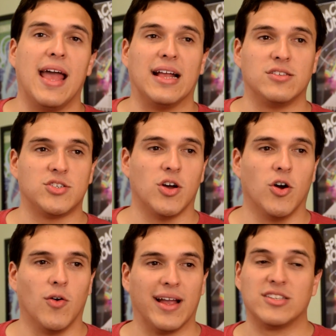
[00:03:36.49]
And
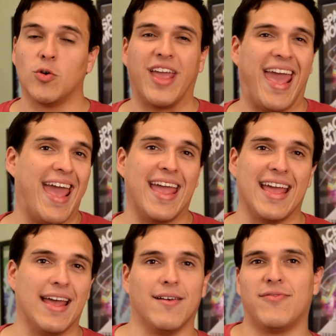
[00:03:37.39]
so it's okay
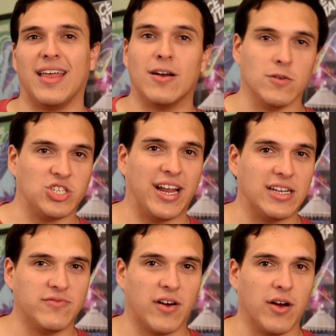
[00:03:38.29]
if they don't
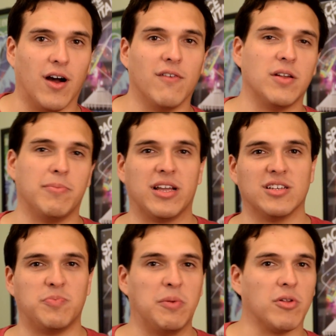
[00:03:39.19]
change very often
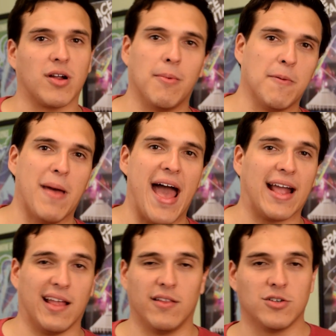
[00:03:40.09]
because people are coming
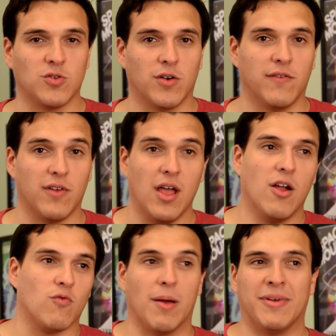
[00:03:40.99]
back and they're sort of
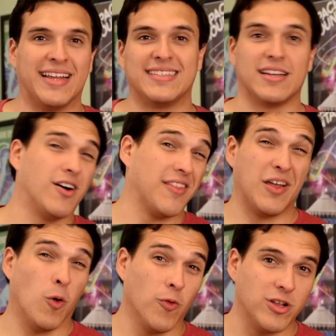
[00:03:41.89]
reminiscing on the
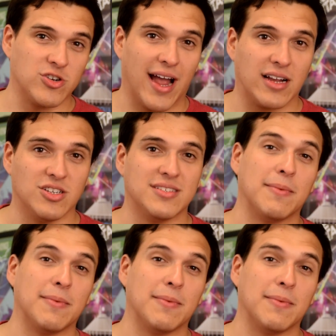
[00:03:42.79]
old attractions.